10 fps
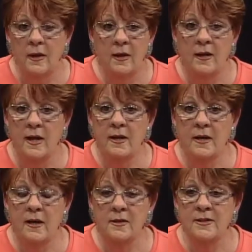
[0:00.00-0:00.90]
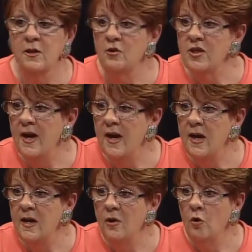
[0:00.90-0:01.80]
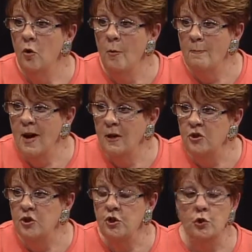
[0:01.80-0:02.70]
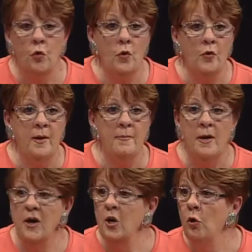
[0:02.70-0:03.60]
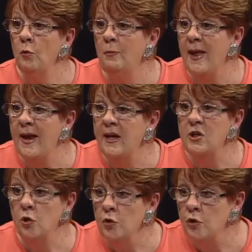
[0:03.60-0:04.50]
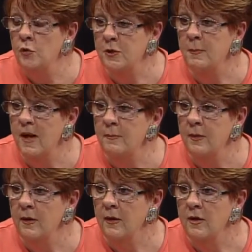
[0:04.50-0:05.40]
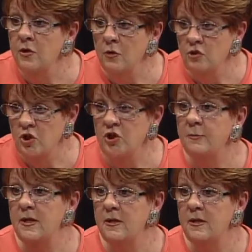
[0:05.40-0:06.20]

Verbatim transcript: uh, like uh, salt hay or mulch or um, an old blanket or newspaper, okay. you know, just to be.